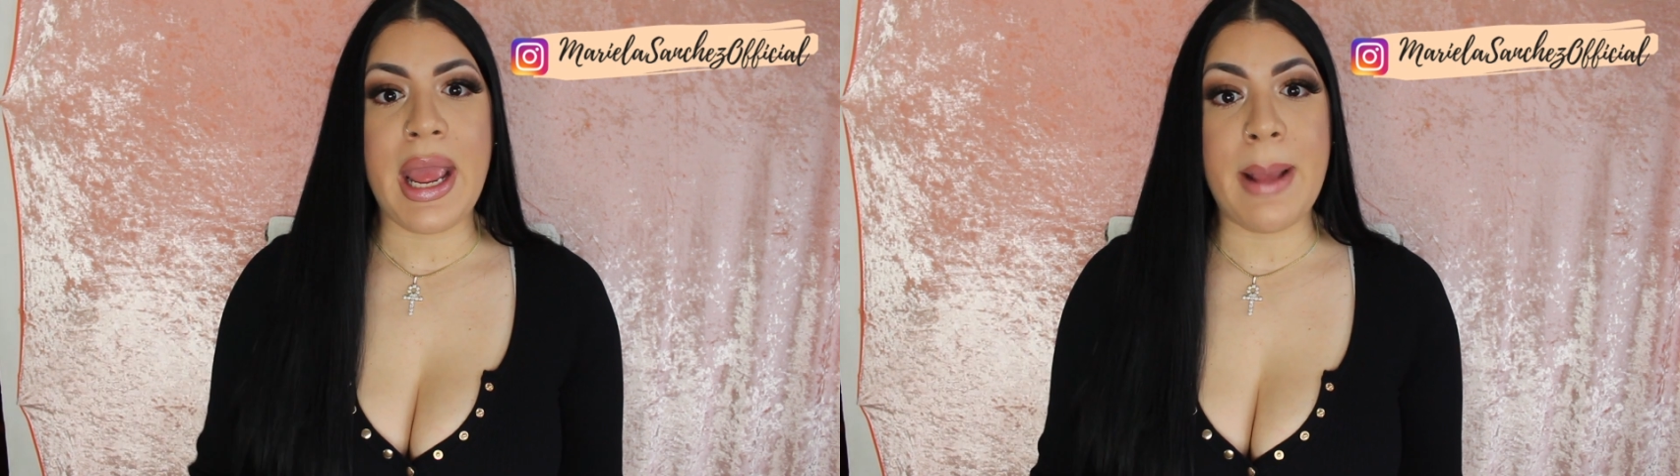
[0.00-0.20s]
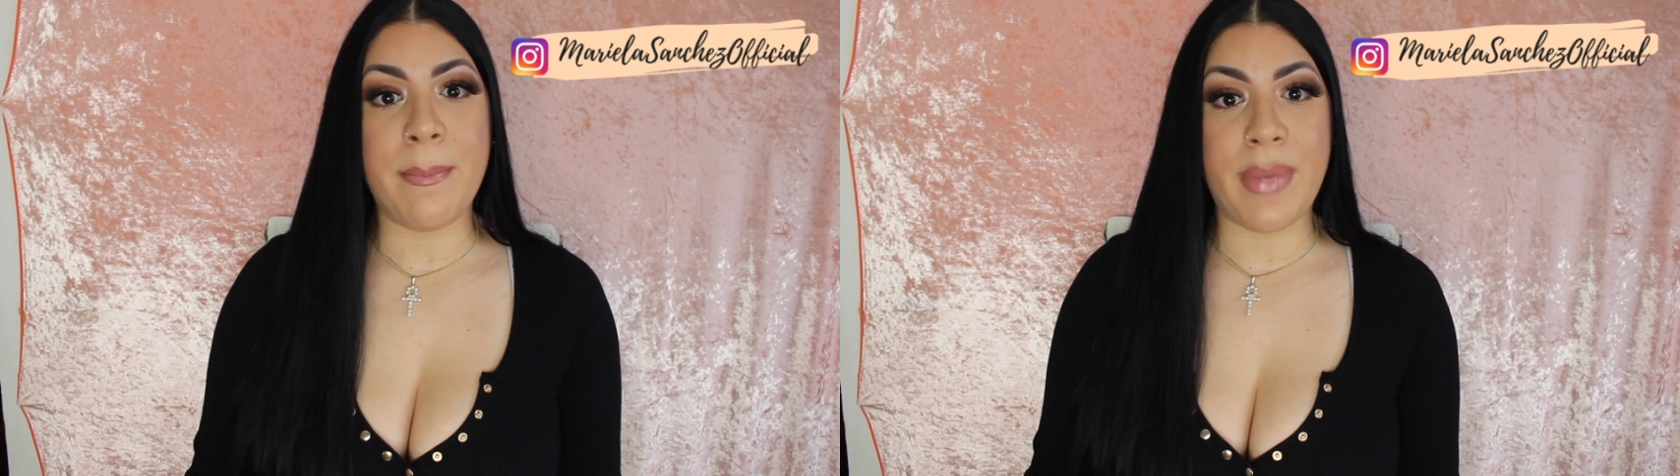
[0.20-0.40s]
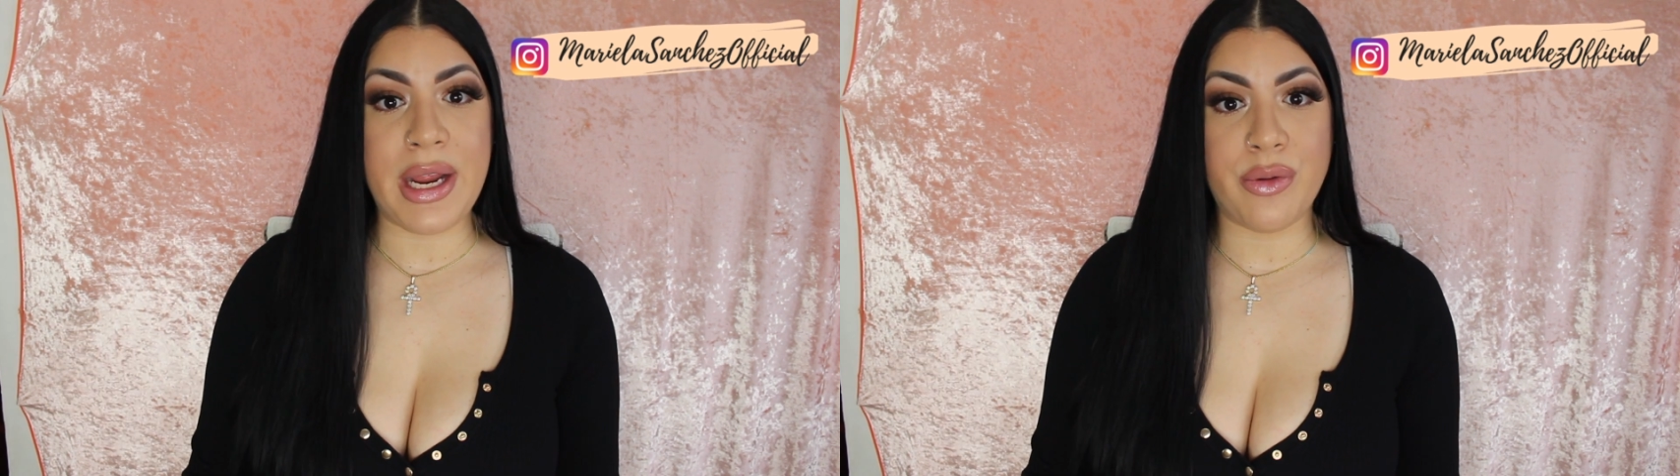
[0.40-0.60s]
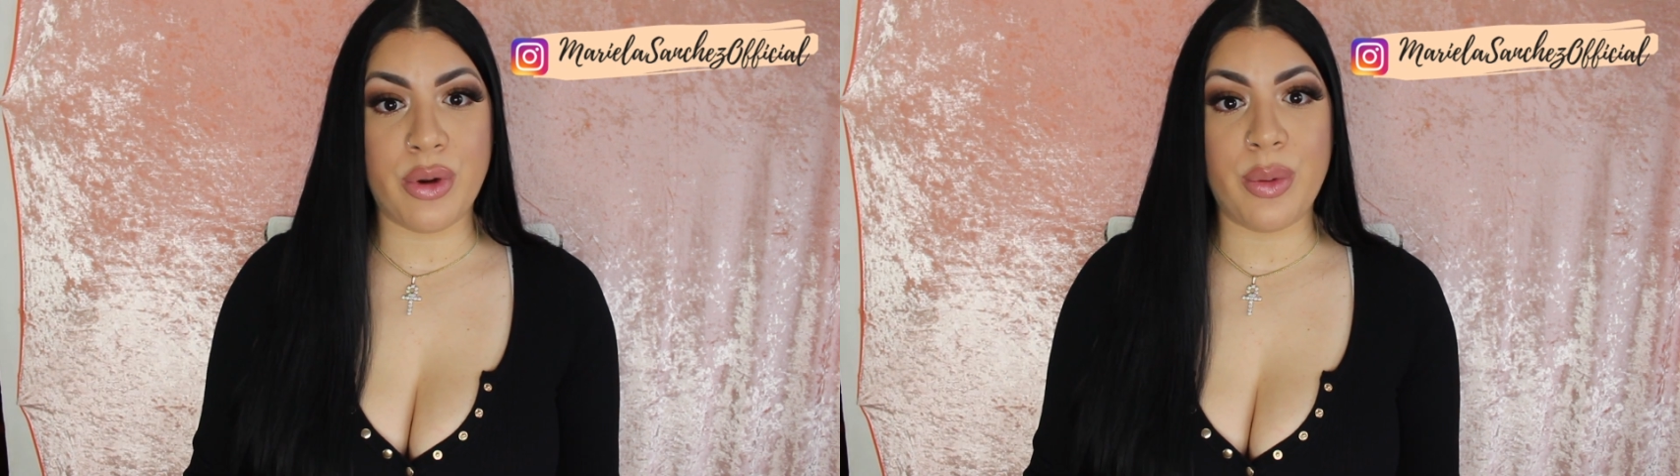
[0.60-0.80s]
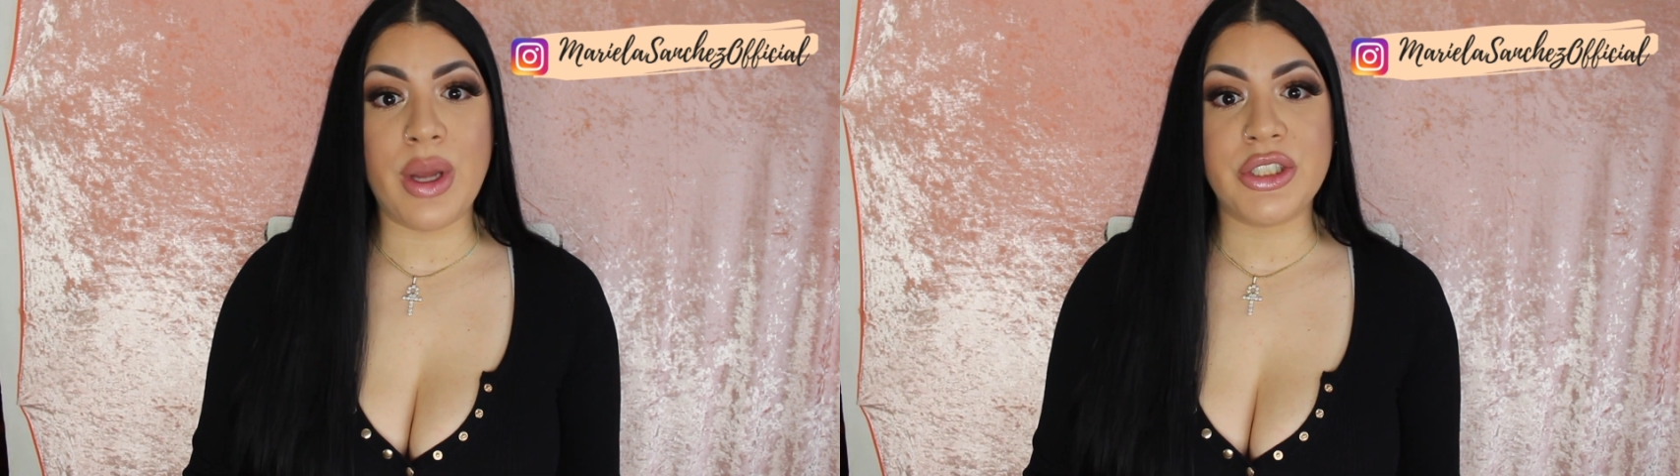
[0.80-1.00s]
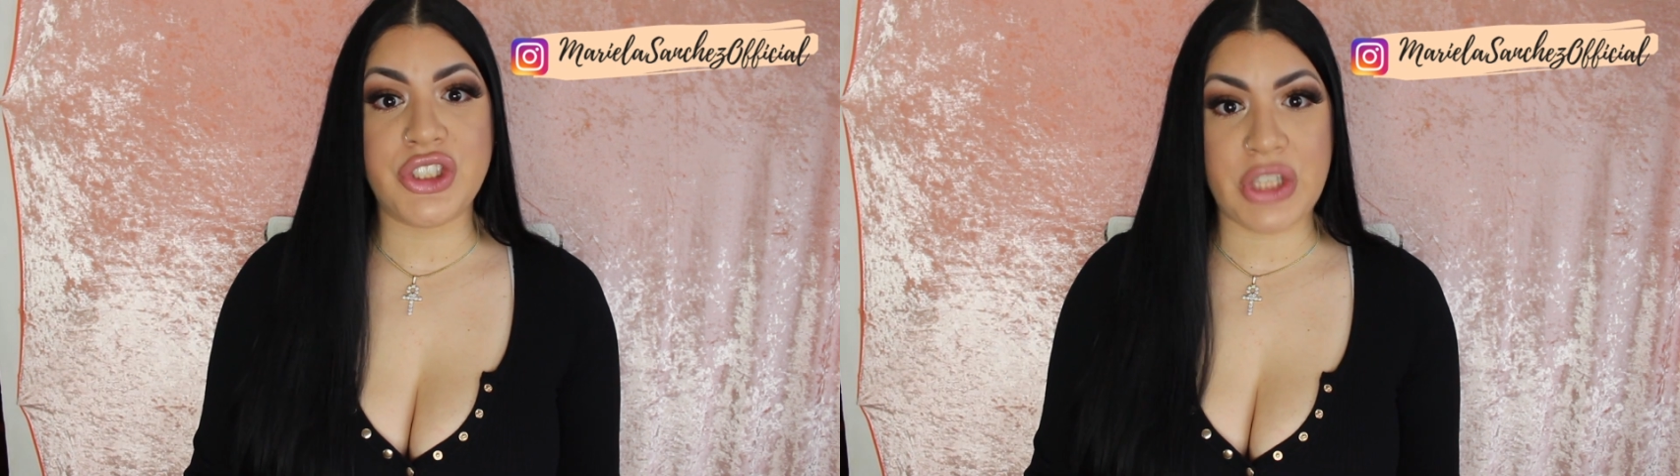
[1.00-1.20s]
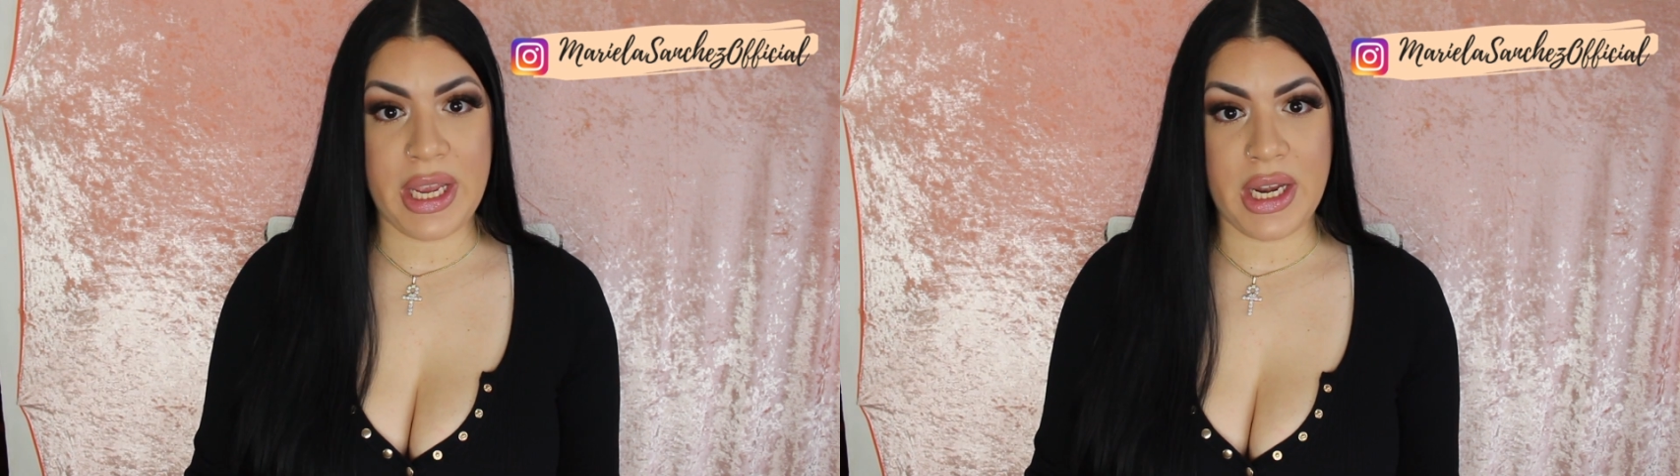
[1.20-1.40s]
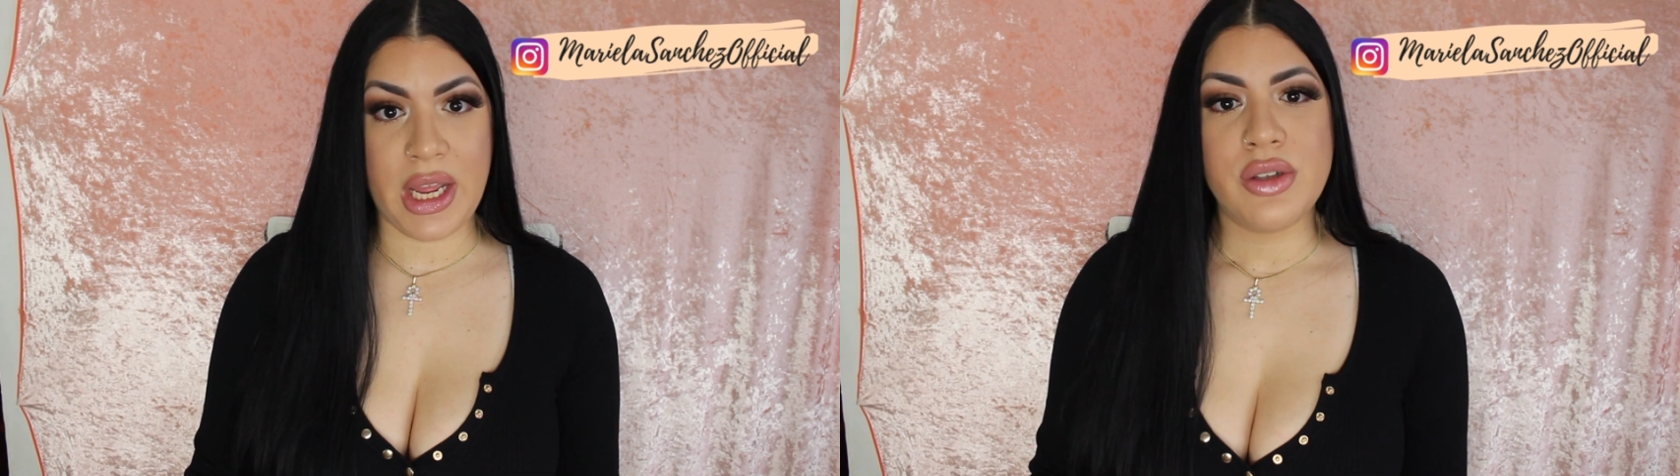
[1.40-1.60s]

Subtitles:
and micro shading.